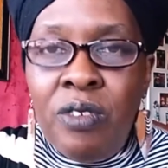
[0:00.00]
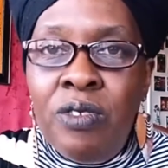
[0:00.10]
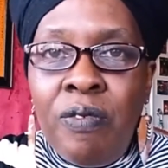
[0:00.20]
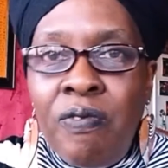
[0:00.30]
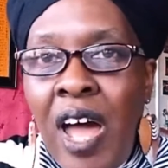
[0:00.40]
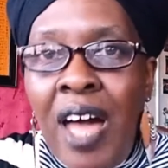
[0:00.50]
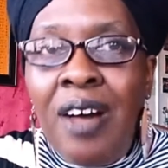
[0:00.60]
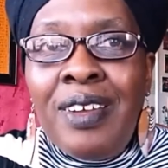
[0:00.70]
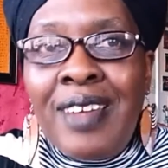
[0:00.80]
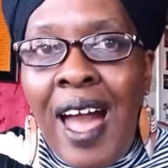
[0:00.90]
you
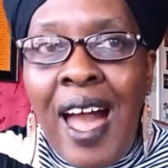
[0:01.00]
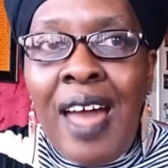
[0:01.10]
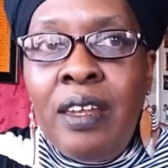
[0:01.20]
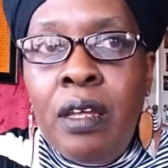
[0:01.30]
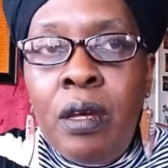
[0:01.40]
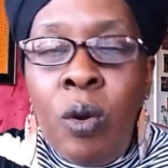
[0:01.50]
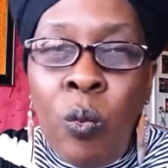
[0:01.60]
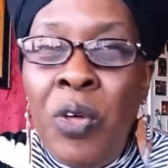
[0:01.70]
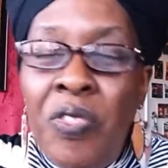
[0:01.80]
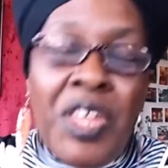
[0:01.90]
defile God
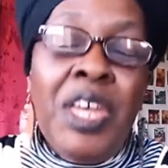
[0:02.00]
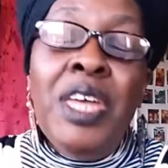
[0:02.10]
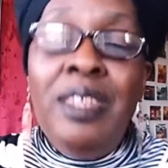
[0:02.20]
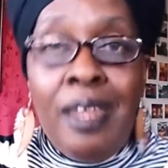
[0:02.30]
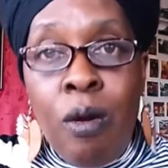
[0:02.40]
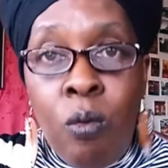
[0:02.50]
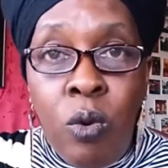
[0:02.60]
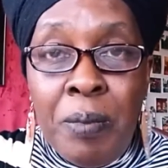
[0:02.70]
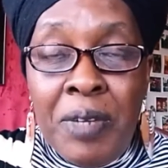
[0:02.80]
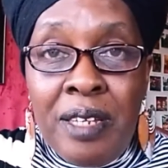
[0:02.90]
within
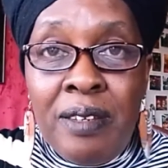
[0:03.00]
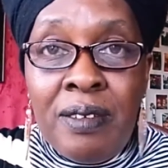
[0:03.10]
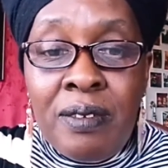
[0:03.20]
woman,